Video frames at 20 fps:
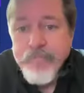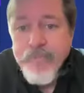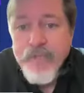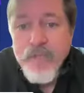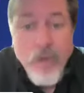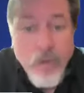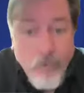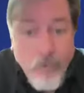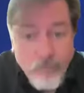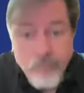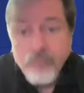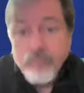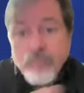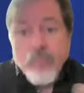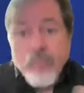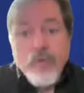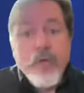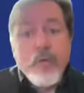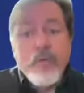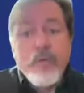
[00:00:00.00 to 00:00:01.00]
So
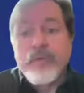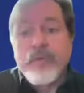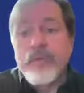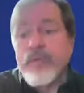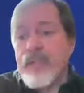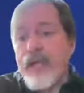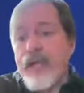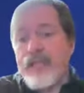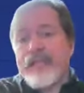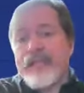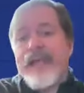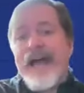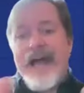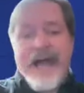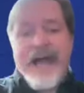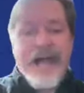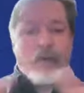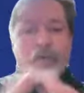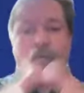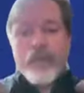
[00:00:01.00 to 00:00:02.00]
we'll go into exactly
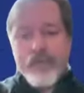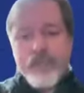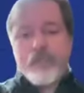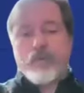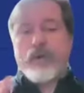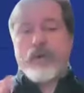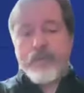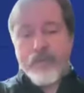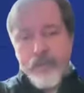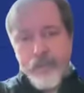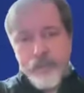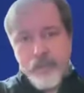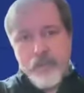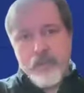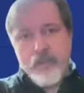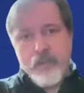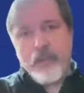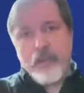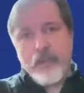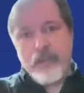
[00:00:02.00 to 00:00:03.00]
how we do all this
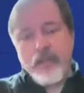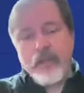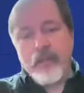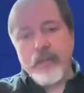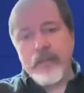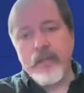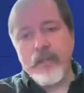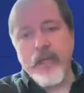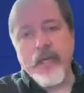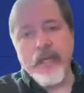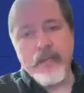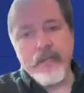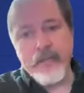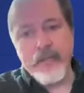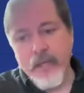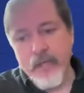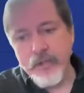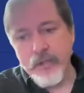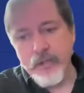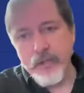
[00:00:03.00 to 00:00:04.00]
in the next
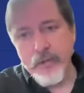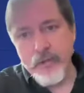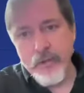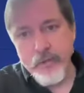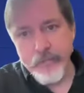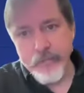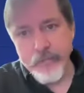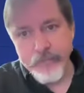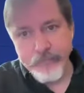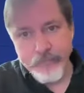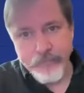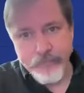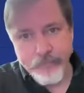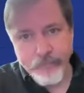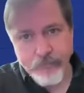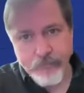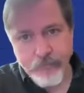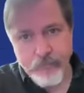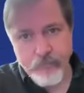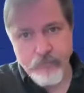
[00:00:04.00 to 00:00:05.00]
sections.
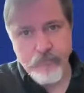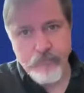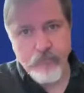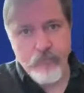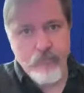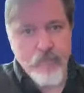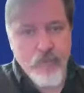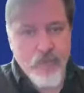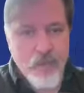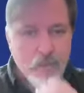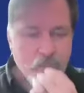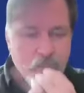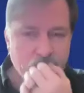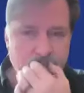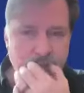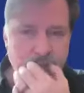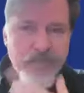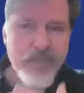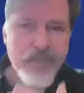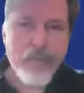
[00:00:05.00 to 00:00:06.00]
But
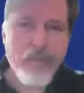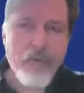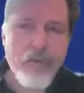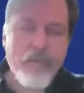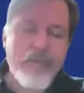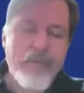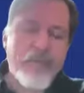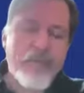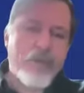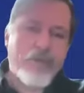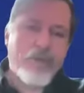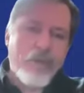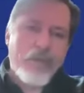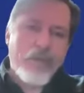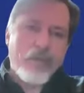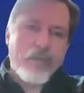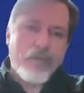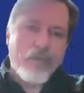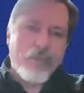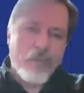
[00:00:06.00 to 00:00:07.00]
first, I want to make sure
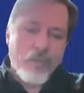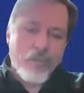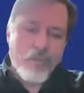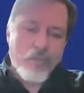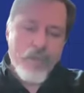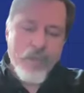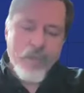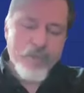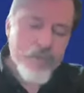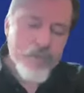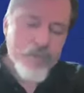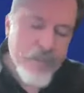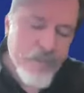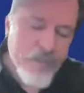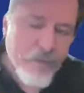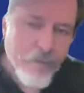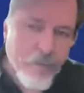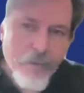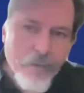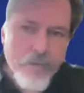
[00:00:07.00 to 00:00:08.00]
we
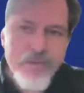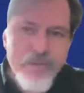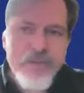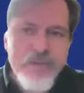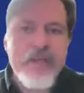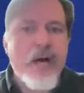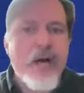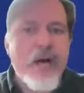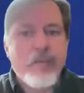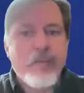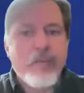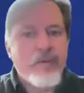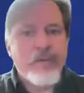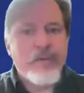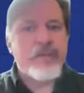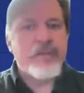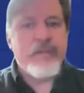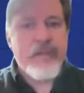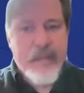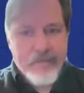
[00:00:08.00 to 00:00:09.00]
understand that we don't stop with
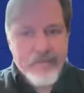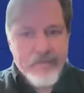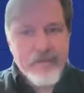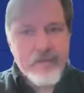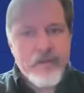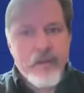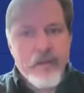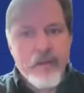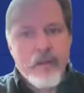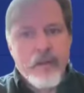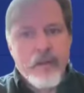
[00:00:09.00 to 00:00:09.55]
just devs.